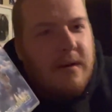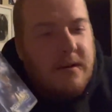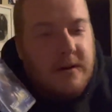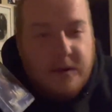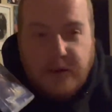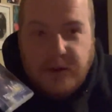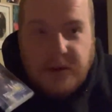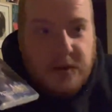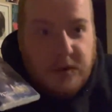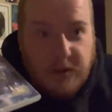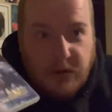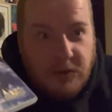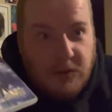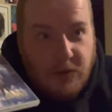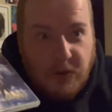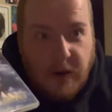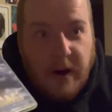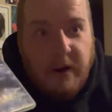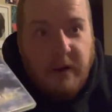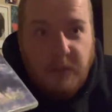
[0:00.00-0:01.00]
This is a
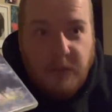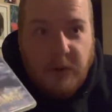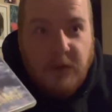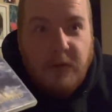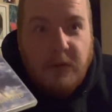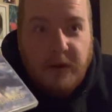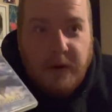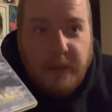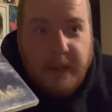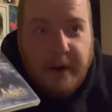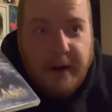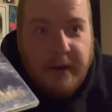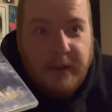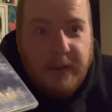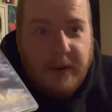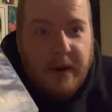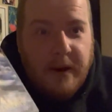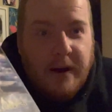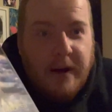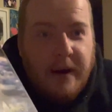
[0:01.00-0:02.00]
great movie, by the
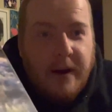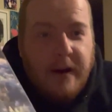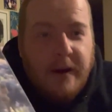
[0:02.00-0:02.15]
way.